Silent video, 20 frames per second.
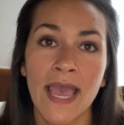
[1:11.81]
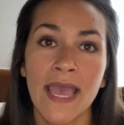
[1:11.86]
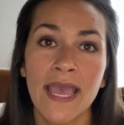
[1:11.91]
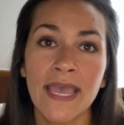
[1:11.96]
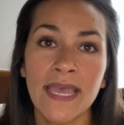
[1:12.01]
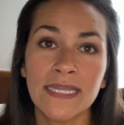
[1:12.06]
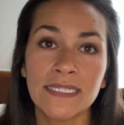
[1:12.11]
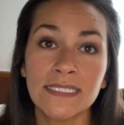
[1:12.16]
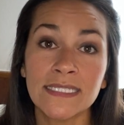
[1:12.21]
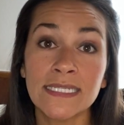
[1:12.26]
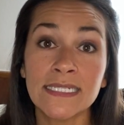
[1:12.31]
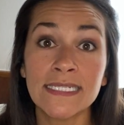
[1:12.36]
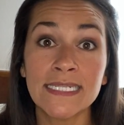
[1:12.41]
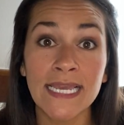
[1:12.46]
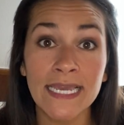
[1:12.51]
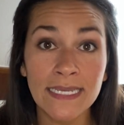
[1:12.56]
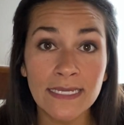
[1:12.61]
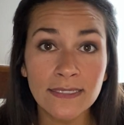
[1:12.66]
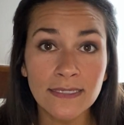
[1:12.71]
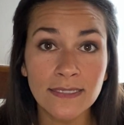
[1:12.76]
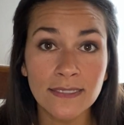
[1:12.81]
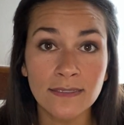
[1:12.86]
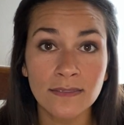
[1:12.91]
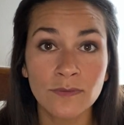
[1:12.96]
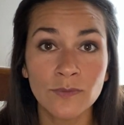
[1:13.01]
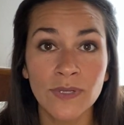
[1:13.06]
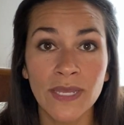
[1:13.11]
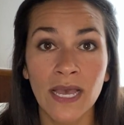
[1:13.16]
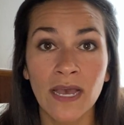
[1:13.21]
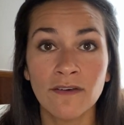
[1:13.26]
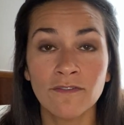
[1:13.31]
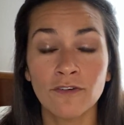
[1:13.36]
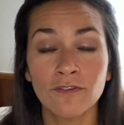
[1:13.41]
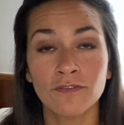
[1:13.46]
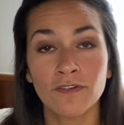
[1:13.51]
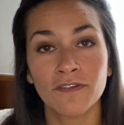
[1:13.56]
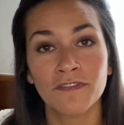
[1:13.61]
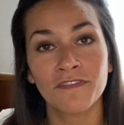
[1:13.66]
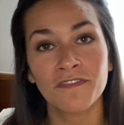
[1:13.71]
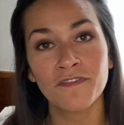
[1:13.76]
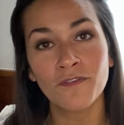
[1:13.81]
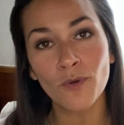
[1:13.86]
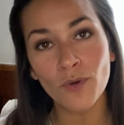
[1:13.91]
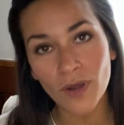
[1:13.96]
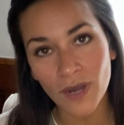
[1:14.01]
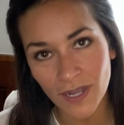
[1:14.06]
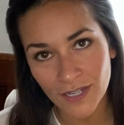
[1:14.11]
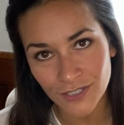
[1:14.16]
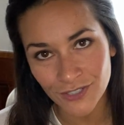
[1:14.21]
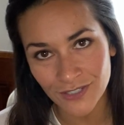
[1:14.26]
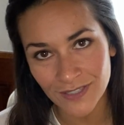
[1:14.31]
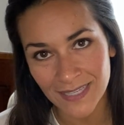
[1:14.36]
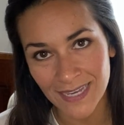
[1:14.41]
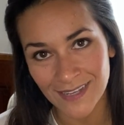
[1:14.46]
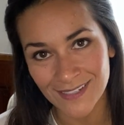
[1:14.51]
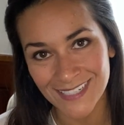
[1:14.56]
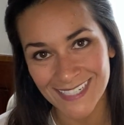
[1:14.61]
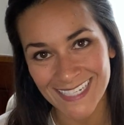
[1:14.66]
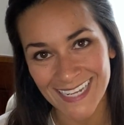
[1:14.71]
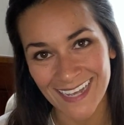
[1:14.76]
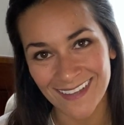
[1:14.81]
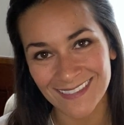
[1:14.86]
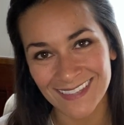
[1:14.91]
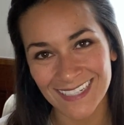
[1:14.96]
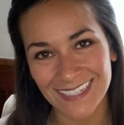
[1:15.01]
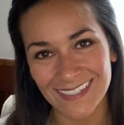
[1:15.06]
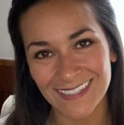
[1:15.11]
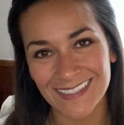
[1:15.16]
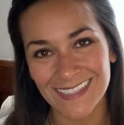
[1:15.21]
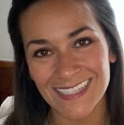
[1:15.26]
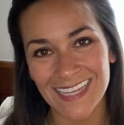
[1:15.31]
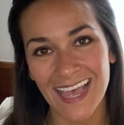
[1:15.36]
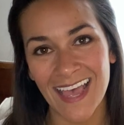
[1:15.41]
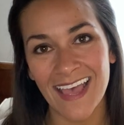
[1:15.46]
And to date, we have over 400,000 downloads